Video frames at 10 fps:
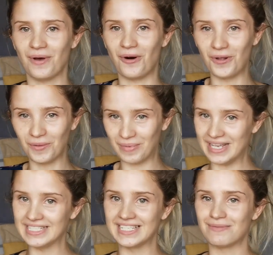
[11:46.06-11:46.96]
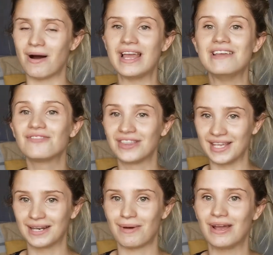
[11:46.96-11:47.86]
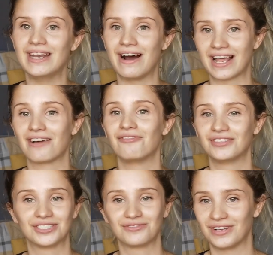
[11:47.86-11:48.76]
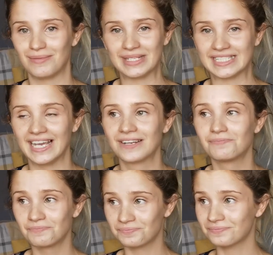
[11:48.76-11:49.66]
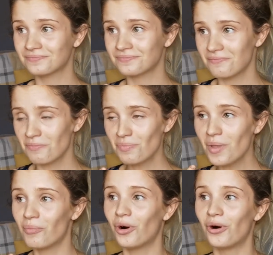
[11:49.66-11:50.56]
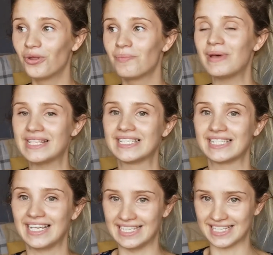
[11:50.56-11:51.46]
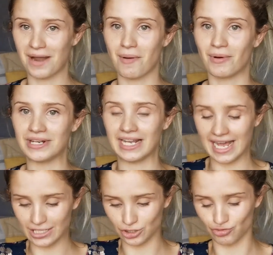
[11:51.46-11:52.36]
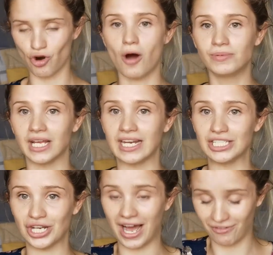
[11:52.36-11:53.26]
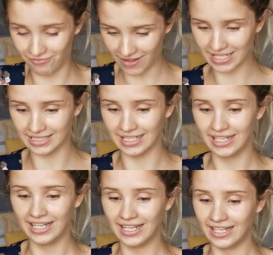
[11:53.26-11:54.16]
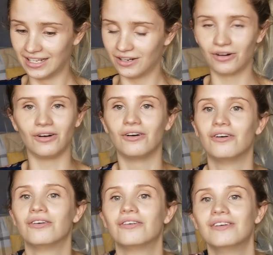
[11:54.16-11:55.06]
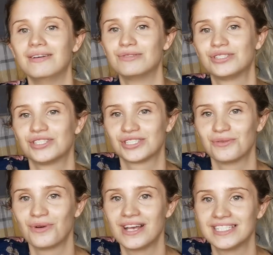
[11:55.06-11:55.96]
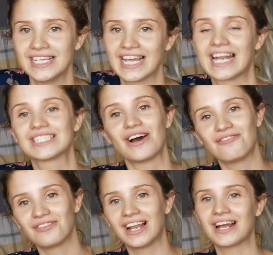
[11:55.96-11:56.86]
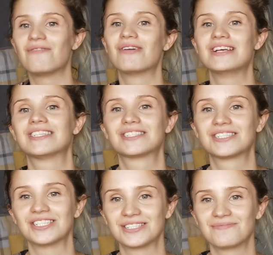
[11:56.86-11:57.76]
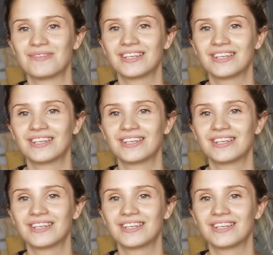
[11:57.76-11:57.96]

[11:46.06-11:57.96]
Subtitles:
all the pieces of, even thinking about it now, like I just feel a bit sick, but all the bits inside my body like dropped, and I felt, it was just the worst thing. And so I feel like I wanted to just